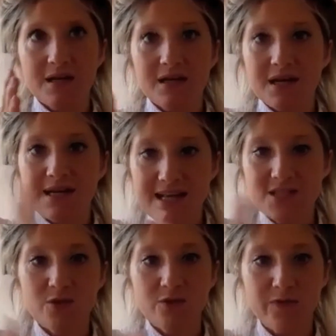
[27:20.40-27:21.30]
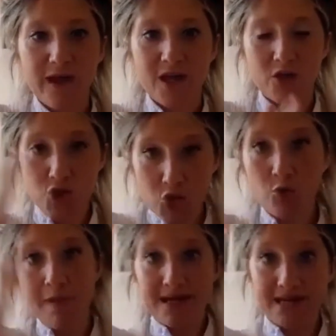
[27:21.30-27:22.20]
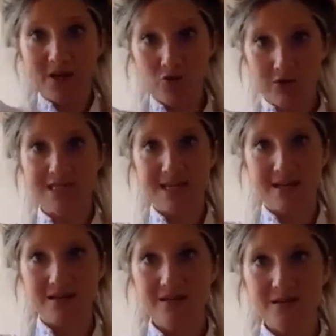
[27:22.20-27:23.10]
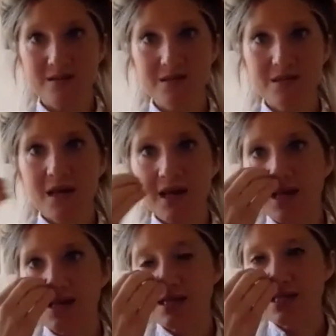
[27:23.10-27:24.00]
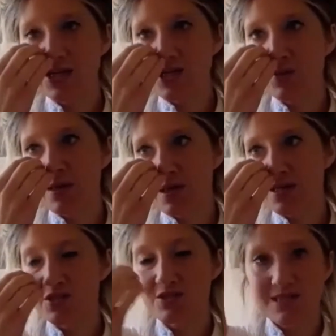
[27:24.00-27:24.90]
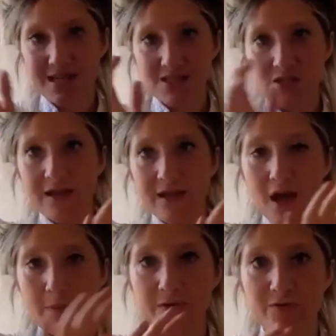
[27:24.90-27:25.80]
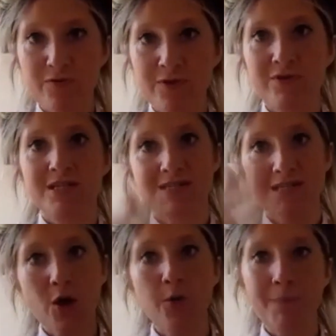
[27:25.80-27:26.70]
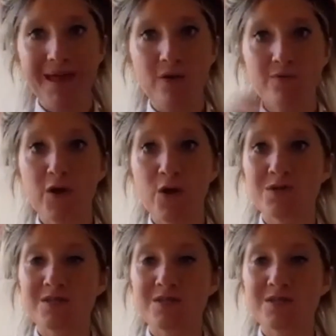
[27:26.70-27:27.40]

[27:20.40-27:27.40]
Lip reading: less of like too many ingredients is actually quite nice to stick to like a couple of ingredients and go big on those,